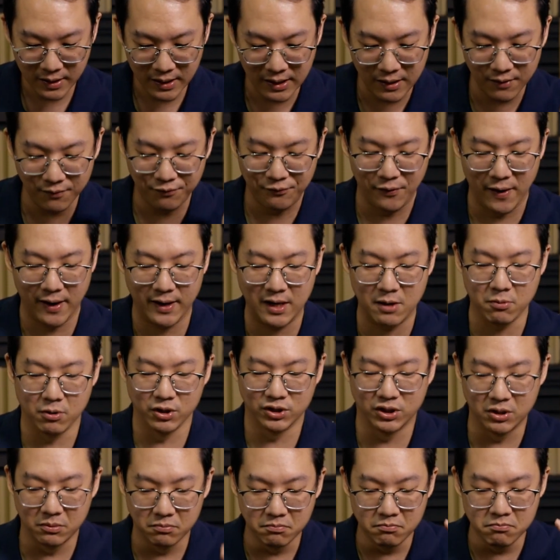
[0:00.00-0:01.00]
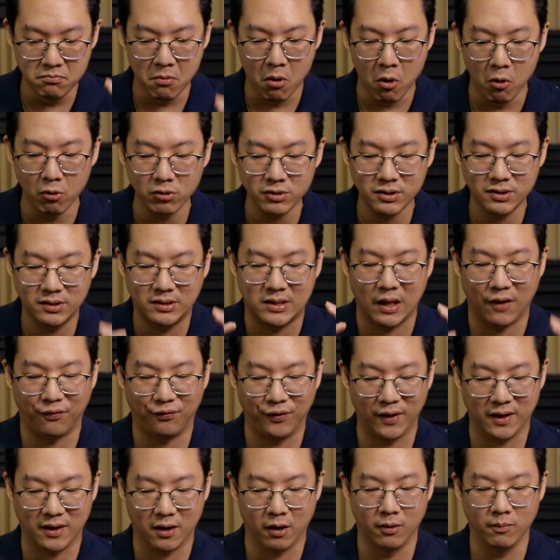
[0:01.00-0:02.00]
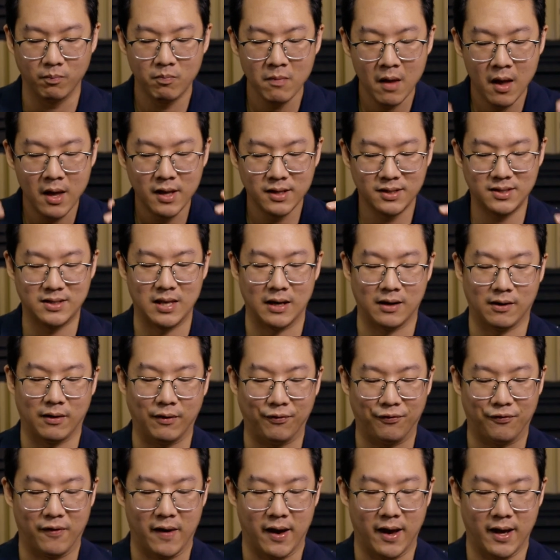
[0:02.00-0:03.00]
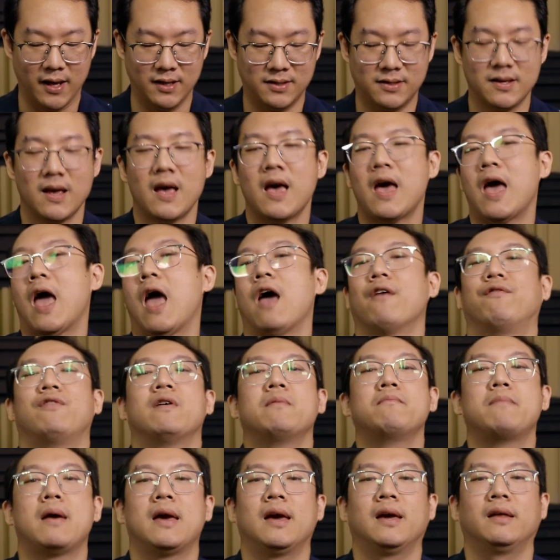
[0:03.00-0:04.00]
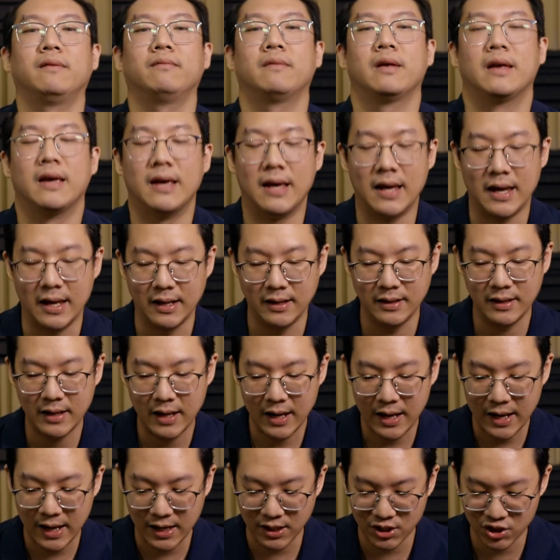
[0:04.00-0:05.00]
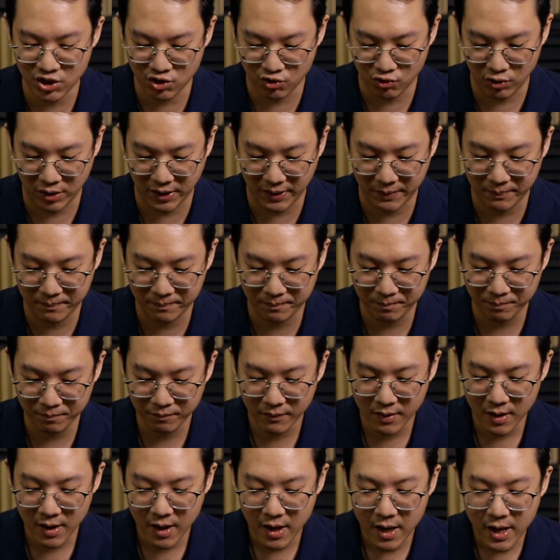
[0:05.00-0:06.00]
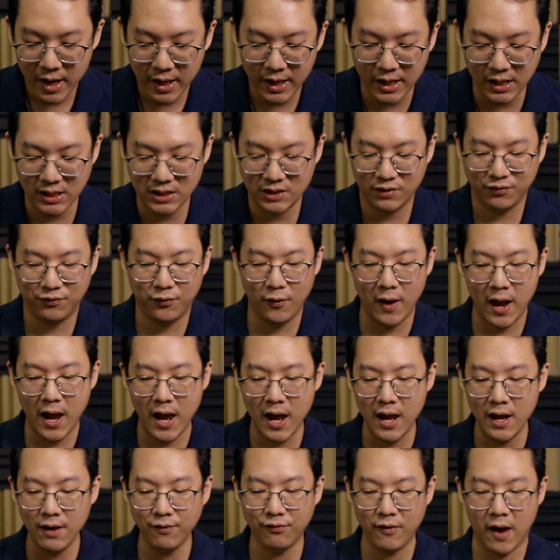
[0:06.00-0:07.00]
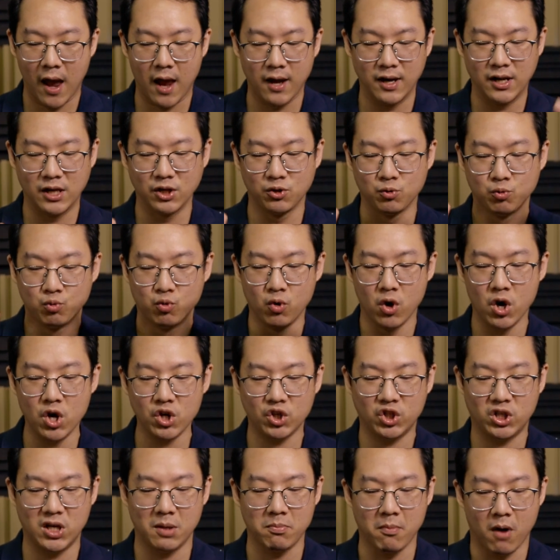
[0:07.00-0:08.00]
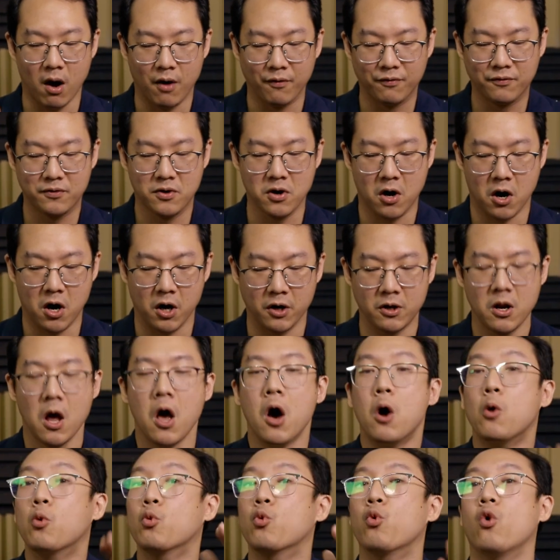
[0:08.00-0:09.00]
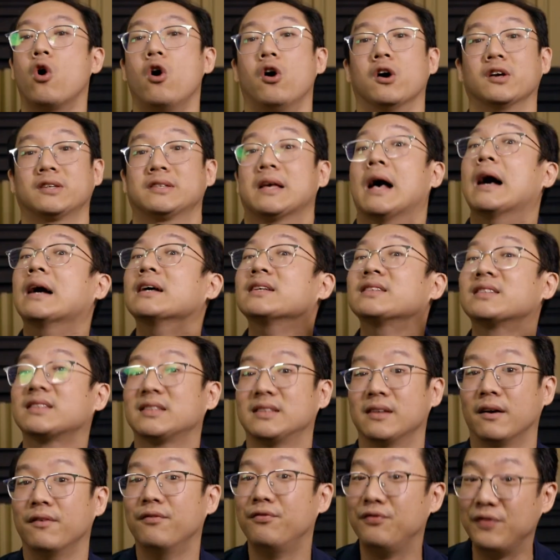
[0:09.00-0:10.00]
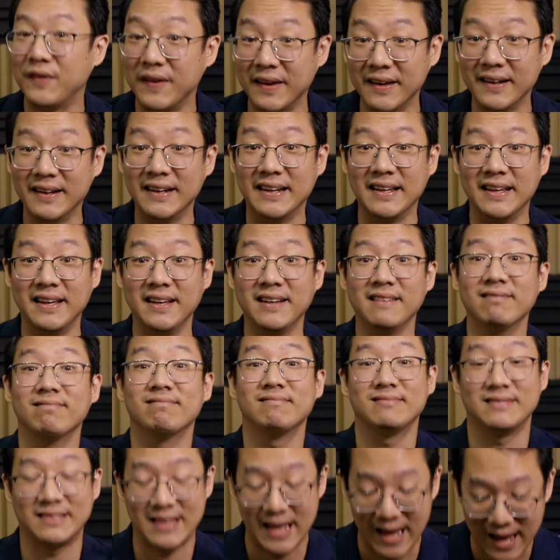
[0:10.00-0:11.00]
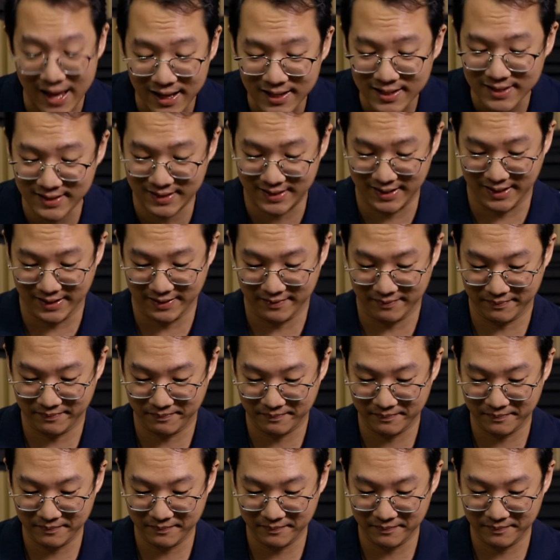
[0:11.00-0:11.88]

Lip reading: In fact, it was the most difficult sacrifice ever made in history. His faith and his worship of God was severely tested.